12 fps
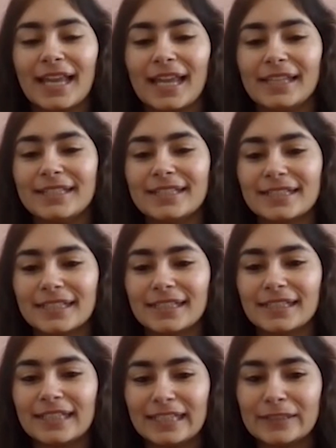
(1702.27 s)
And
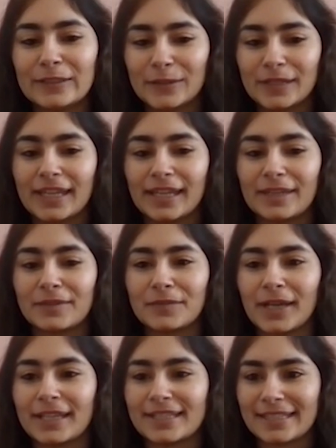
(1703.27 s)
still till today, if
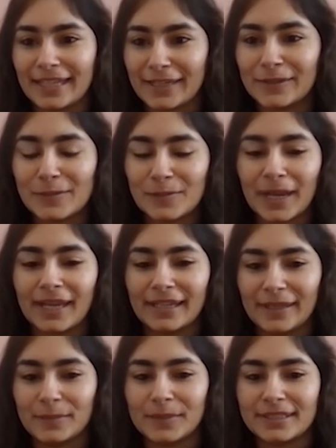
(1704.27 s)
I say to my
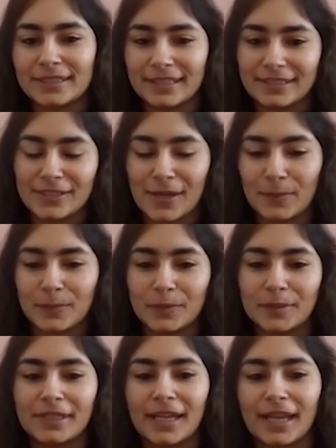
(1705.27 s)
neighbors in
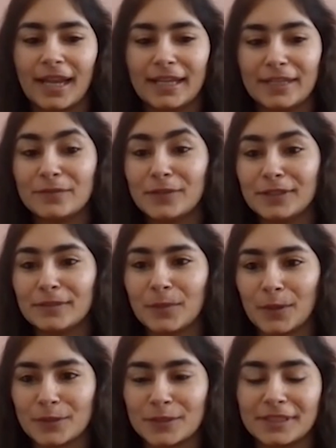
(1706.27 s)
Jaipur, like I live in
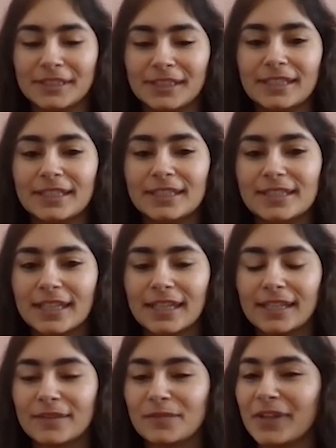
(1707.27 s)
Portugal, they'll
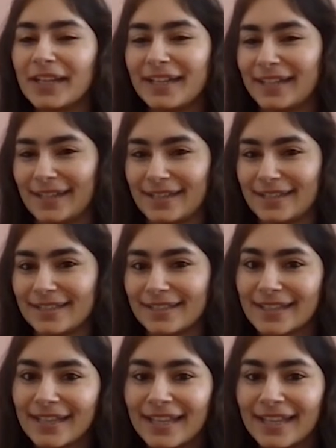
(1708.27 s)
say where it is.